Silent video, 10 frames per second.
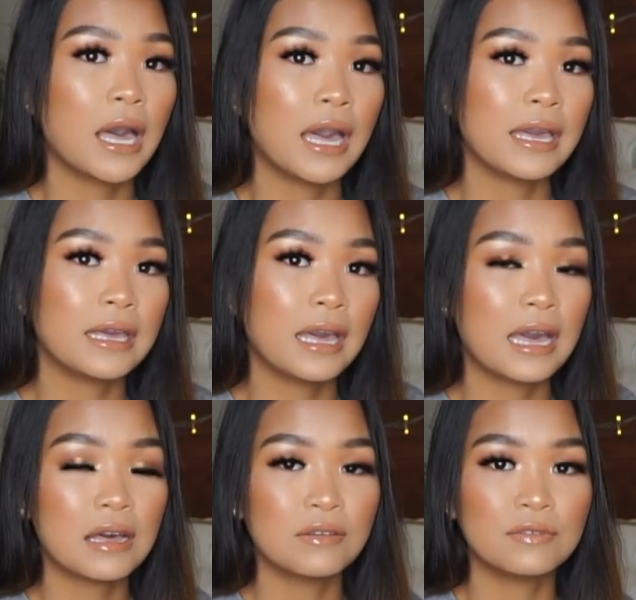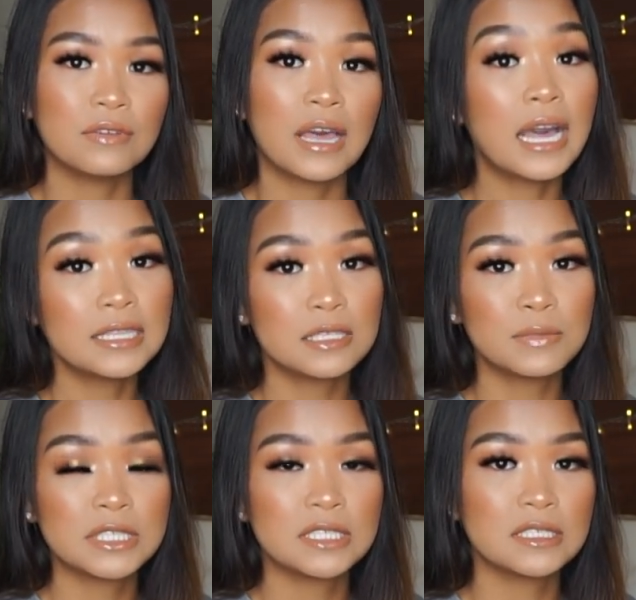I have had
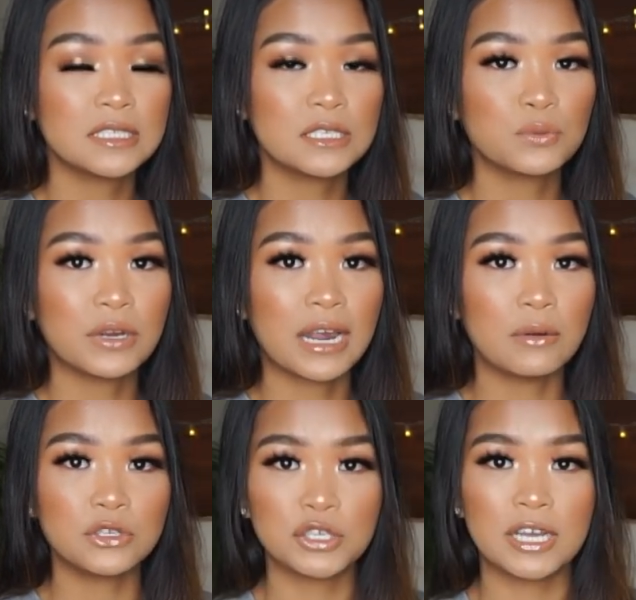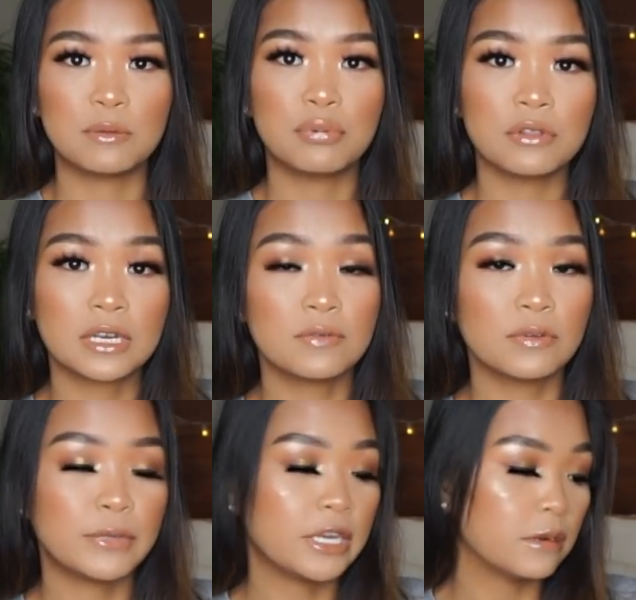some instances where I would try to pull it up
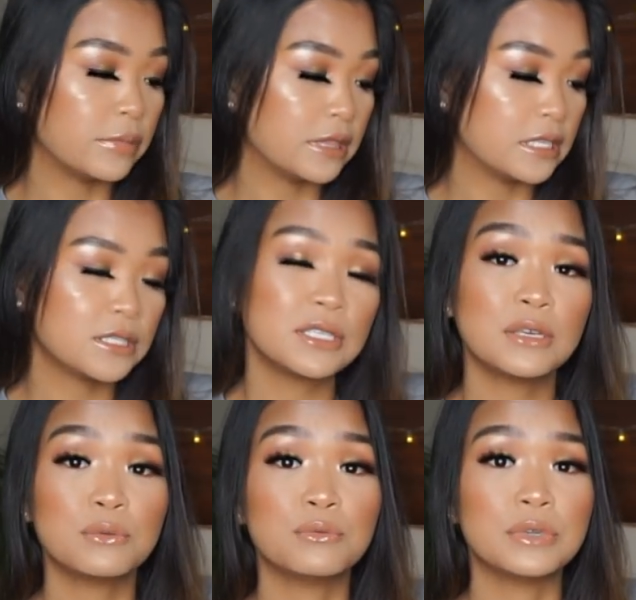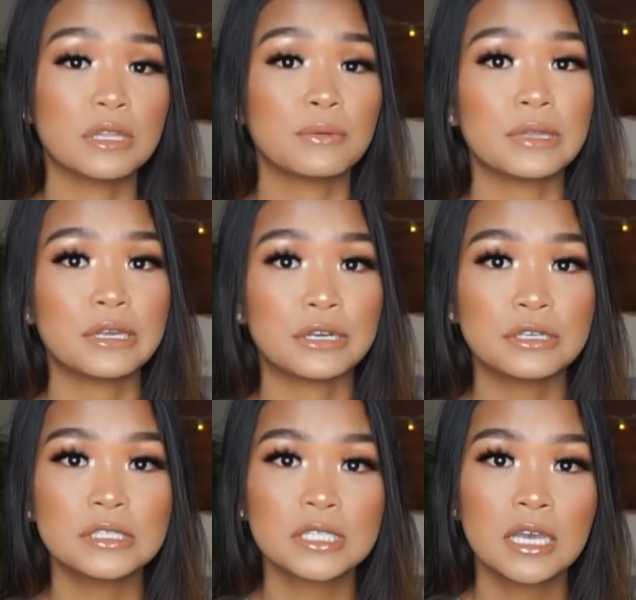from here, but this really, really
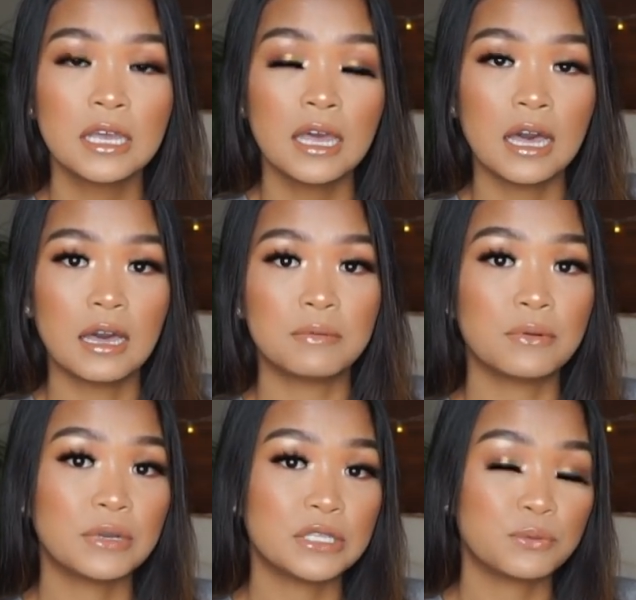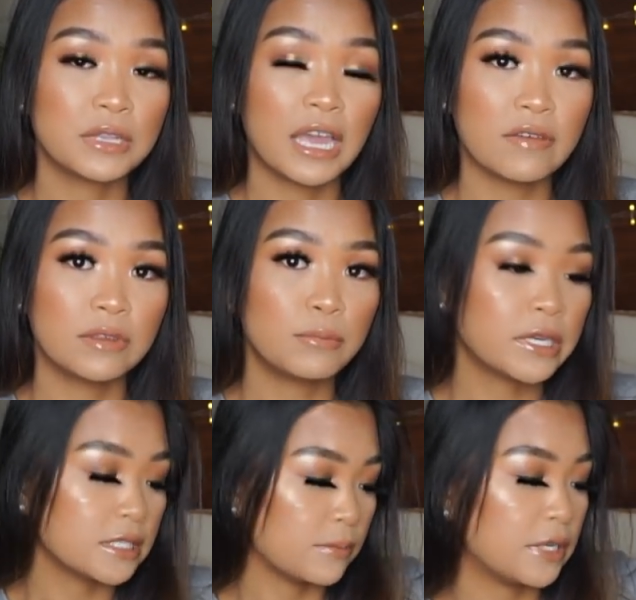hurts when it's really heavy
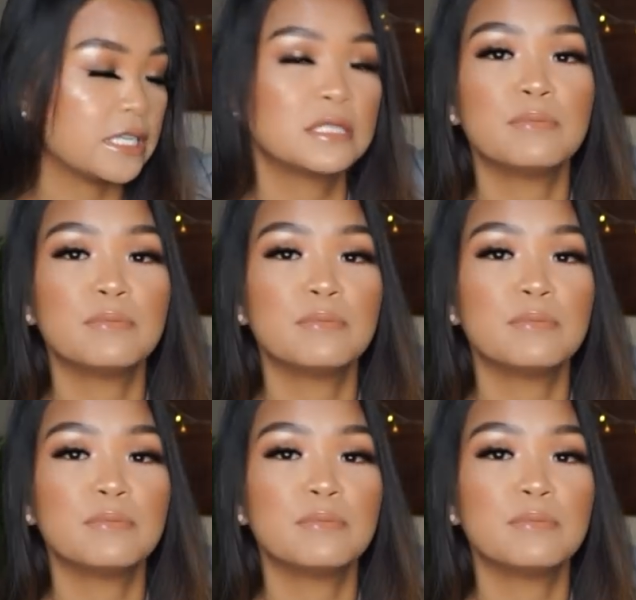because, I mean, it's